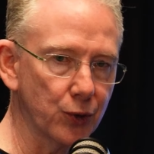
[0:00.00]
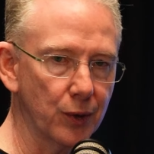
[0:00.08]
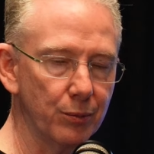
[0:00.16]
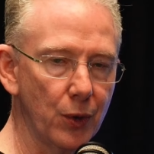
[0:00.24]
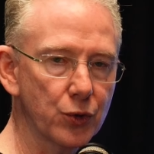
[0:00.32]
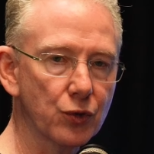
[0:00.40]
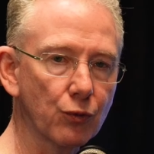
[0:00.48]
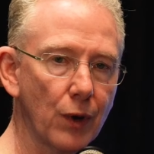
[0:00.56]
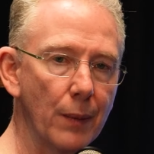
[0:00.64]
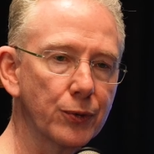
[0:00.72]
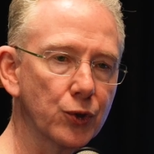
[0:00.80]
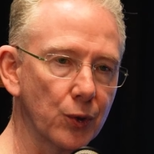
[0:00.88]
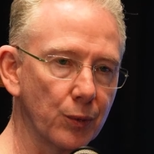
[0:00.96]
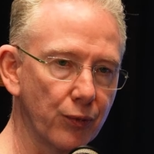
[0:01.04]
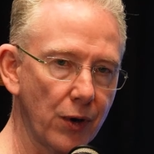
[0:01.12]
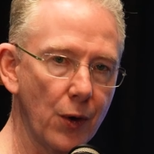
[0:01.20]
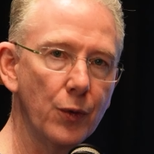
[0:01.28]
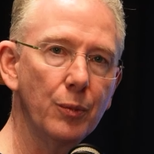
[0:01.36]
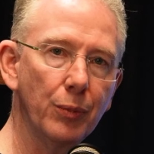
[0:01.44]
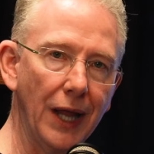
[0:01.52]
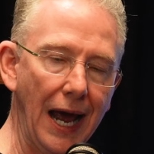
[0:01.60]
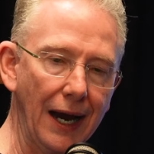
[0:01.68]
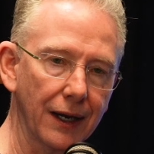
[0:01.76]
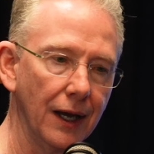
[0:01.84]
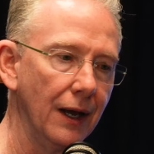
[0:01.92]
most rupture-prone
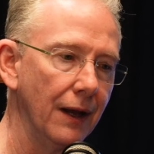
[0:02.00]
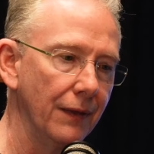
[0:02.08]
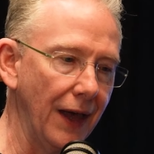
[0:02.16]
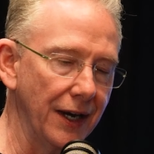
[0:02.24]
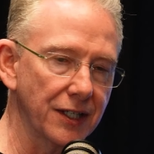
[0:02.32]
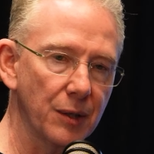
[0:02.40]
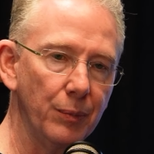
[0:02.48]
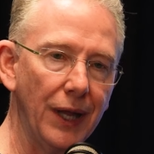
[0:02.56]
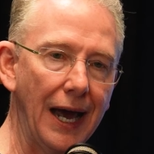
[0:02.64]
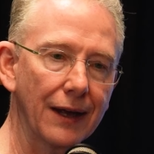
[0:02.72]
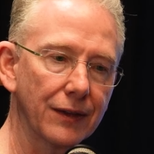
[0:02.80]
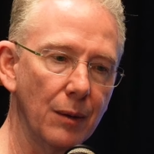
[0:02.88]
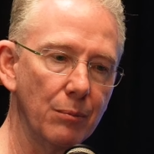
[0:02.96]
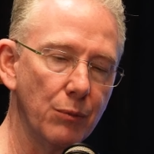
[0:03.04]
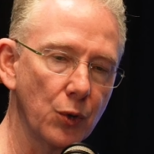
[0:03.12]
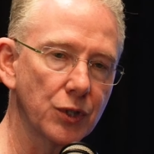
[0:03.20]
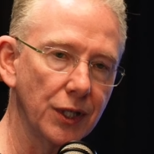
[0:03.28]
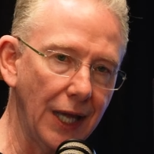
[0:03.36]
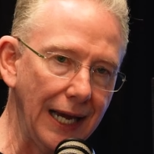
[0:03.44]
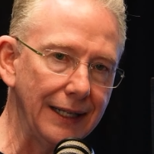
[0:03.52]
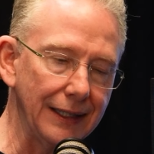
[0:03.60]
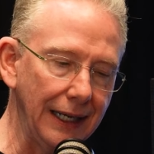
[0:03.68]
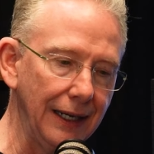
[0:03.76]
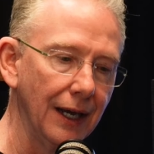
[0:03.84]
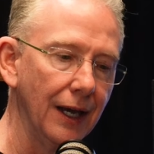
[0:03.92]
plaque. That is the plaque that most
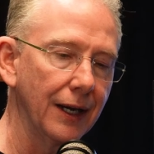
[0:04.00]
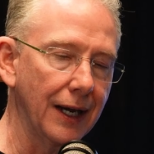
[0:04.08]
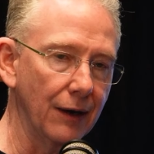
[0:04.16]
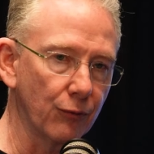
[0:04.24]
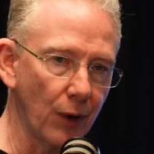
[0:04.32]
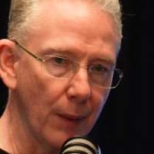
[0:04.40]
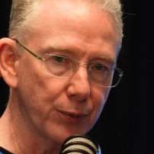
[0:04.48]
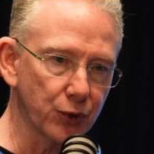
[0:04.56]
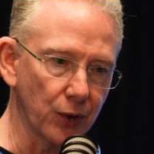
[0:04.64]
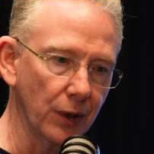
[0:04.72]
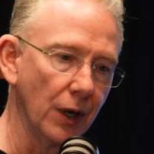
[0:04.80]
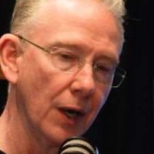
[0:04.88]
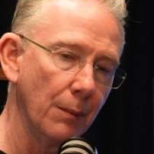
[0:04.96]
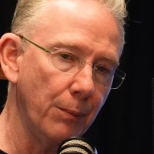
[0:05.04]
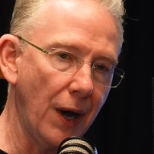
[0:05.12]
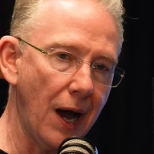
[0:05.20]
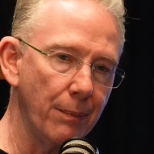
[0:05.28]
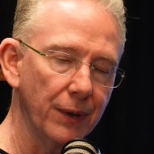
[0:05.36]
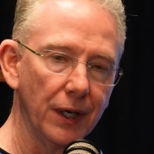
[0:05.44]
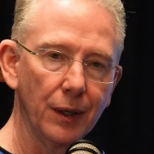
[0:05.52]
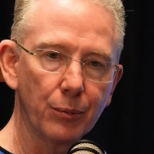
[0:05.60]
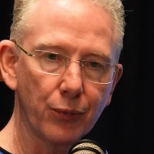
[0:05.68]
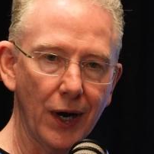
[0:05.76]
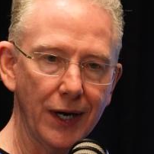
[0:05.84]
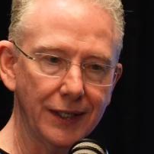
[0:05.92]
likely can rupture, pop,
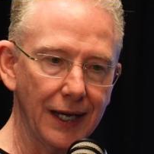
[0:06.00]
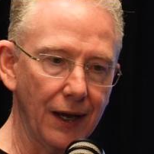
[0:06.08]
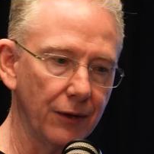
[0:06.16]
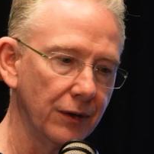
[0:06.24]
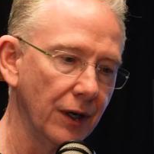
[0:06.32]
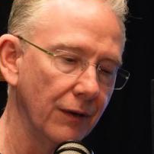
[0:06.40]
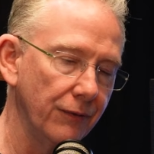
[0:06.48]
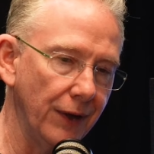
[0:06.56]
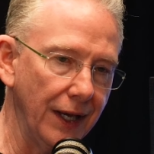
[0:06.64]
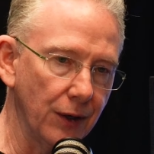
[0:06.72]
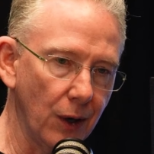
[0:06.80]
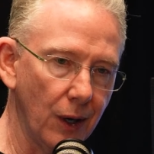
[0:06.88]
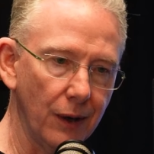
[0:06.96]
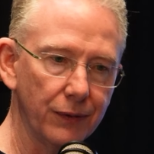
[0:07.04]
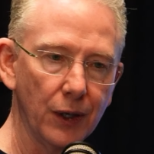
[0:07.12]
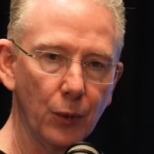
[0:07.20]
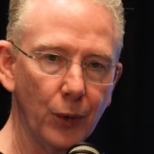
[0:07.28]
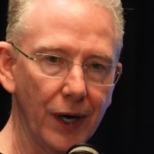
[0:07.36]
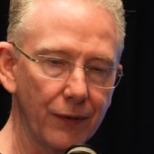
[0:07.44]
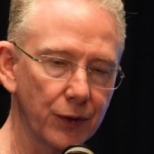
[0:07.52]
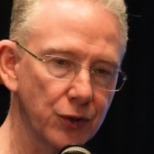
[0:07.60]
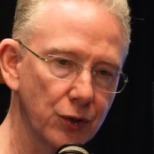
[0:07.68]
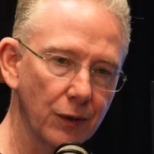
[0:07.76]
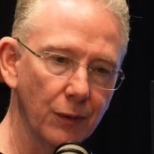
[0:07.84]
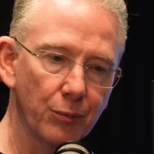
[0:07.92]
break down, flake off, whatever,
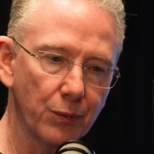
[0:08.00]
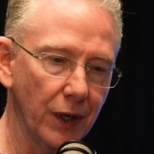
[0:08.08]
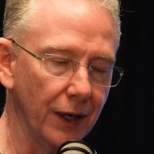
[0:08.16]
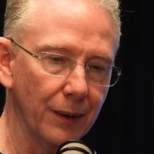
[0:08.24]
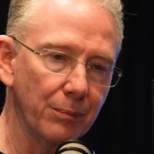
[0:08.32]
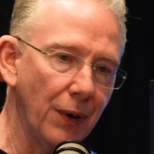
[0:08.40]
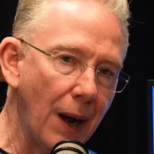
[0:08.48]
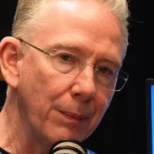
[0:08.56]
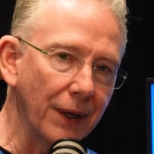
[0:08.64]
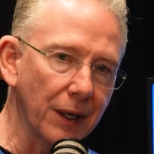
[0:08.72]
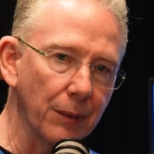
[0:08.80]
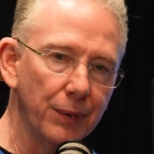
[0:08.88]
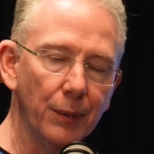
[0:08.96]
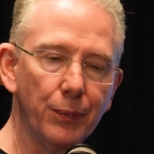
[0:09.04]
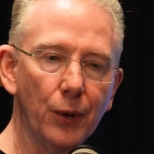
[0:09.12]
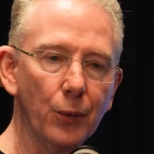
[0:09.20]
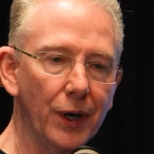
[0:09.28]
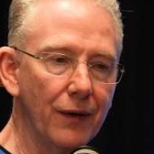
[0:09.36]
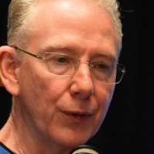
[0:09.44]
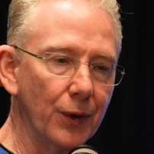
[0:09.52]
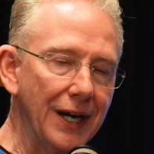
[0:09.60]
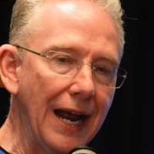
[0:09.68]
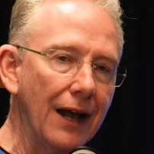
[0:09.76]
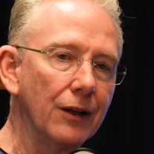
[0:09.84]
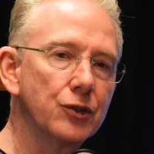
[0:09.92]
pop like a pimple, whatever
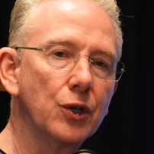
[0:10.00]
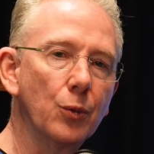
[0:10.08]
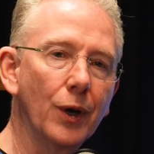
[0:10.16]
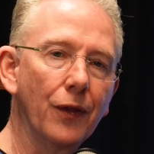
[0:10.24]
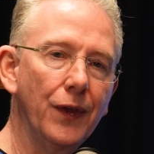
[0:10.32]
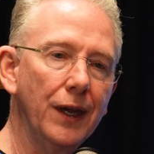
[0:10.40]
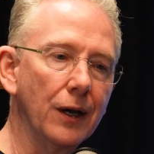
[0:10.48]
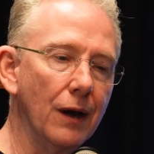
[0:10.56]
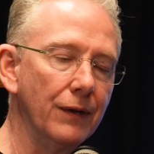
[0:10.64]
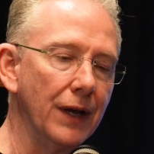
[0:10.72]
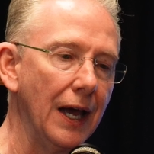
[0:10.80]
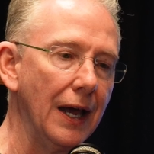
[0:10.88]
analogy you want to think of.